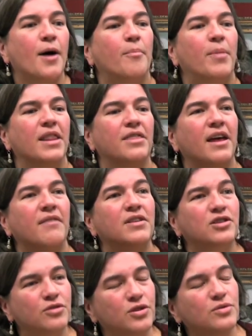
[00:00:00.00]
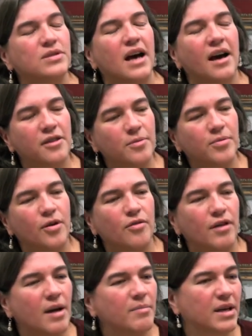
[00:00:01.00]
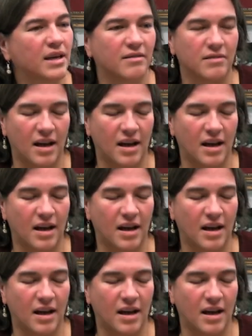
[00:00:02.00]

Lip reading: But they've introduced other programming,